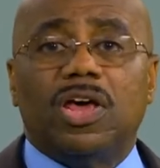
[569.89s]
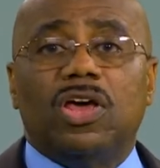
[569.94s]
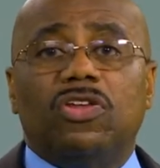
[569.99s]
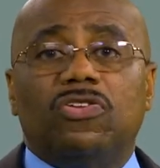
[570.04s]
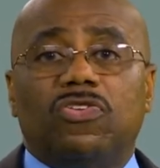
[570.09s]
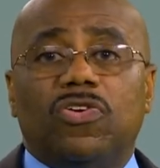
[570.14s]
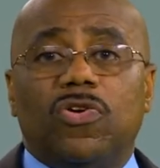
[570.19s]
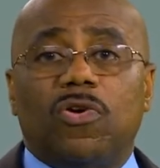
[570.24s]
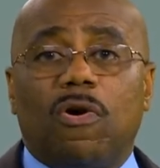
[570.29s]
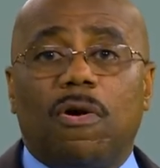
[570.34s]

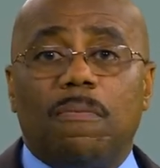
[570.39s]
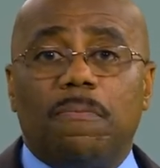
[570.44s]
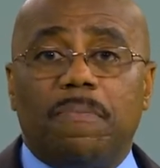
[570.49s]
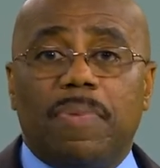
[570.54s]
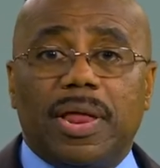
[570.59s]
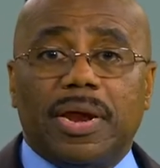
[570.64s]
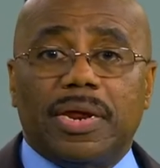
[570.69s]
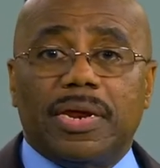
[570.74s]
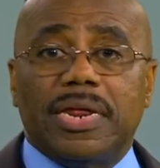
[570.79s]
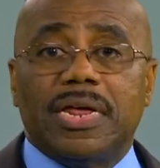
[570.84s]
to your
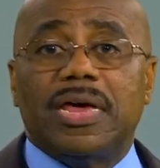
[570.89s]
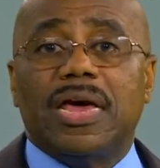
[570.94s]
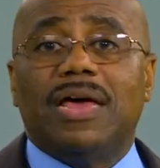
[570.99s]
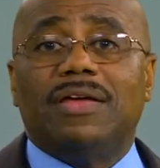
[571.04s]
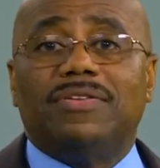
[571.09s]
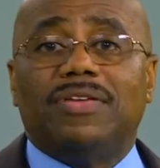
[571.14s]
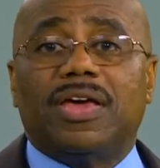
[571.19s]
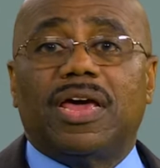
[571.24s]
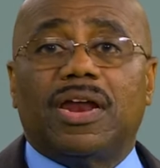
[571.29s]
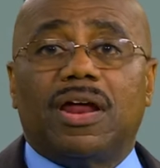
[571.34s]
ability
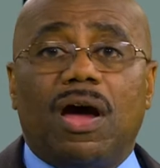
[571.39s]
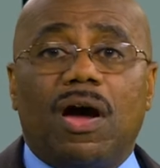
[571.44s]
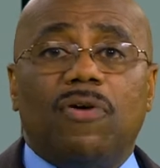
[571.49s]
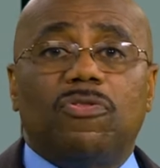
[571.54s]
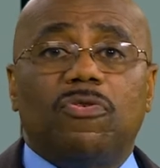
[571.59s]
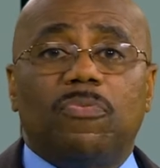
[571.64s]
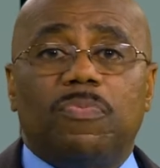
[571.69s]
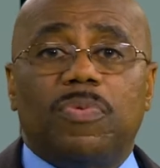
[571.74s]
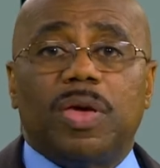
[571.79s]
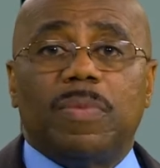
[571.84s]
to get
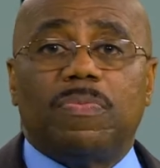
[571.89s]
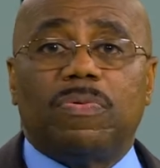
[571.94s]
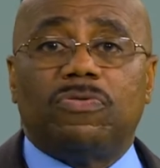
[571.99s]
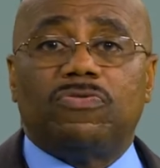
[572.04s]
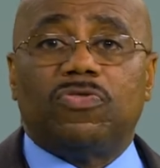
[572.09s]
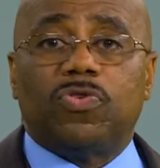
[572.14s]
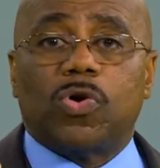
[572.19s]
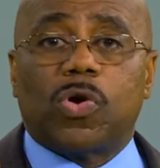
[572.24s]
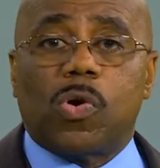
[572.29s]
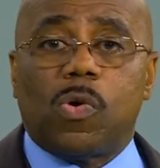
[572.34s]
other people
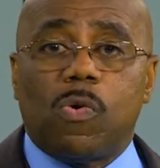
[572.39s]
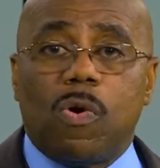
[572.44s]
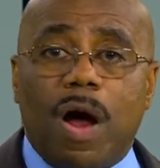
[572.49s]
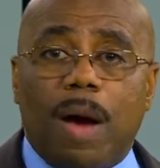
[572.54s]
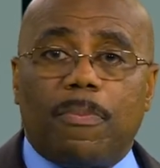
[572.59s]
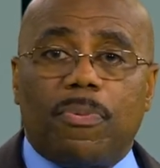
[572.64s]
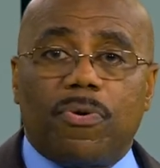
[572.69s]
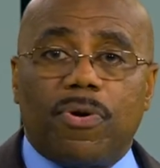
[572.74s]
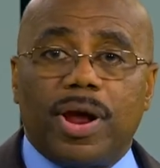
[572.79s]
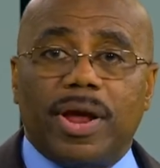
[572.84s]
to
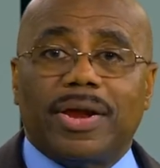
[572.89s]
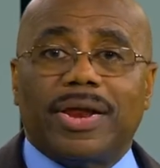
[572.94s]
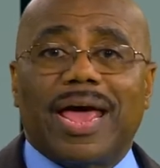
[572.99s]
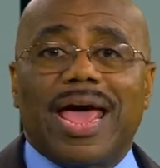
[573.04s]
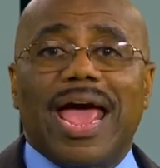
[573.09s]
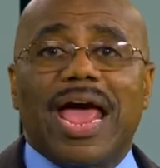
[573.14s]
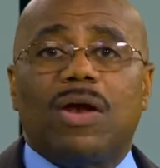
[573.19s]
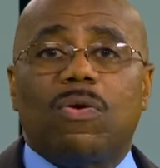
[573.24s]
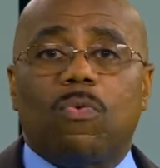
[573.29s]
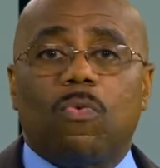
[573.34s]
cooperate
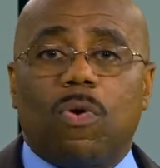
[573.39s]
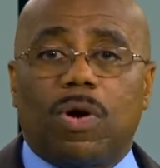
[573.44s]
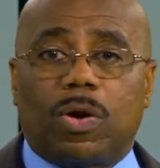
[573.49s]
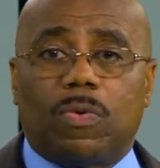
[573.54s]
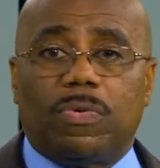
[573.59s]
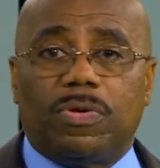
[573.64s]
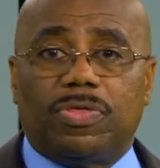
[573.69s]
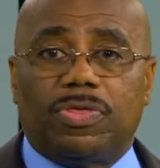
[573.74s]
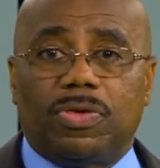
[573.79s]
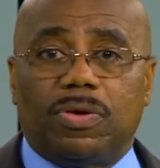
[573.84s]
and work
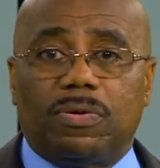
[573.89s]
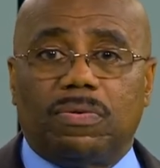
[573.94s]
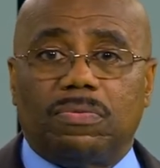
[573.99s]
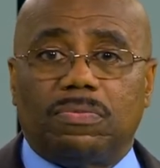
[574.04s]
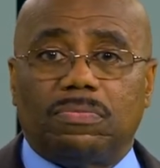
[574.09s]
with you.